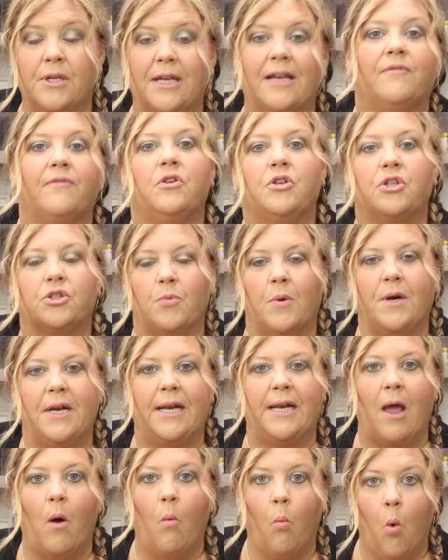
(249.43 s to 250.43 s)
Like if you just wanted
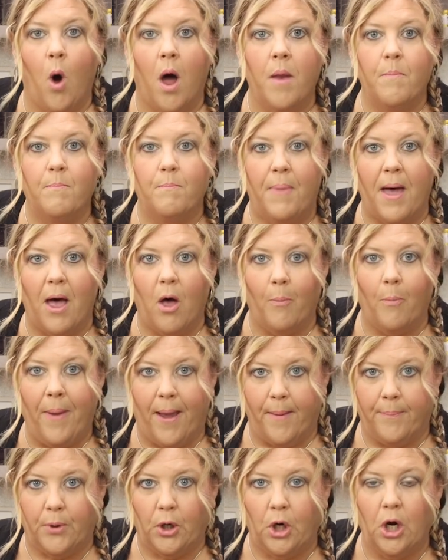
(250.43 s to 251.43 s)
to get one bell
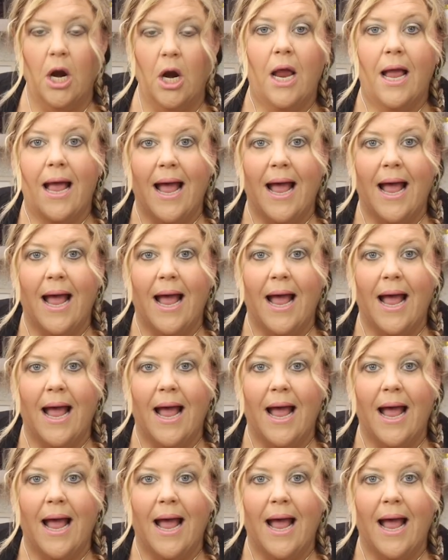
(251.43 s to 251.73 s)
pepper